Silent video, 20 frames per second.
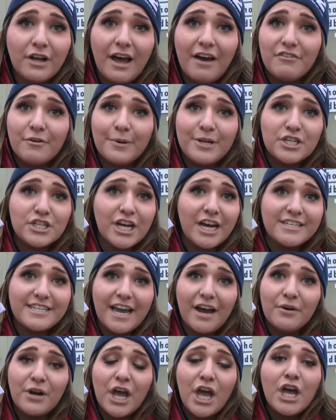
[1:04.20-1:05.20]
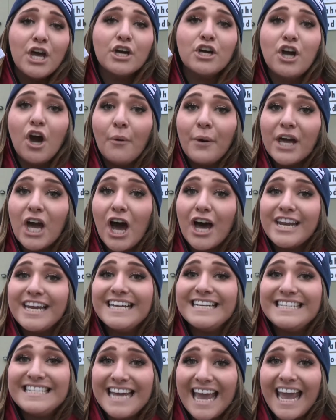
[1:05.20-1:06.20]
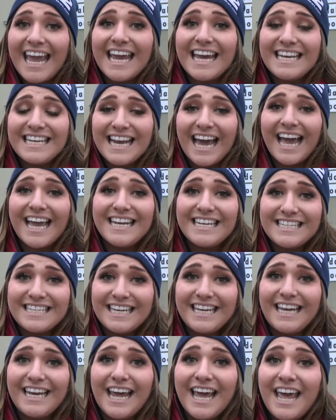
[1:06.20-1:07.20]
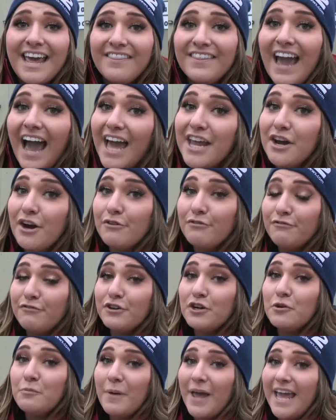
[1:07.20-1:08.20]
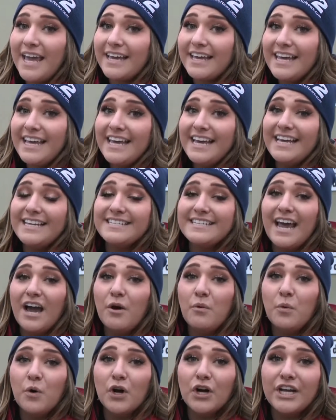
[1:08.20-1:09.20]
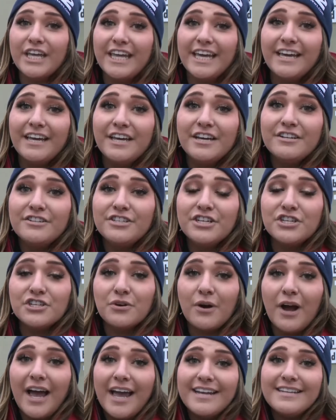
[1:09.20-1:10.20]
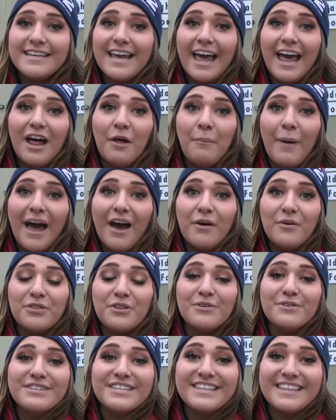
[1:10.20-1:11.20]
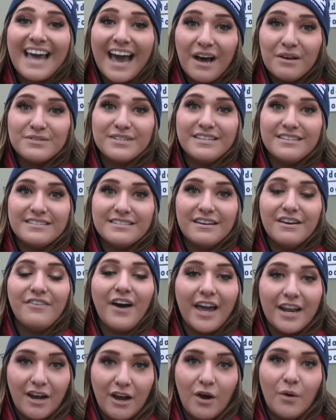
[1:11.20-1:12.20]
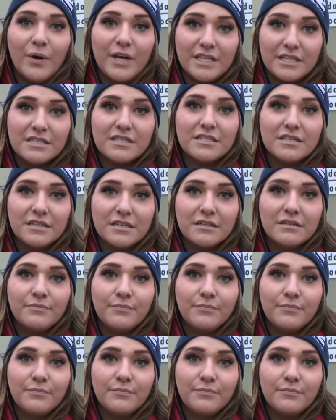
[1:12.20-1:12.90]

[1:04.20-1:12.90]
government shutdown going on at day 19, the Idaho Food Bank is now working to try to help out those thousands of Idahoans.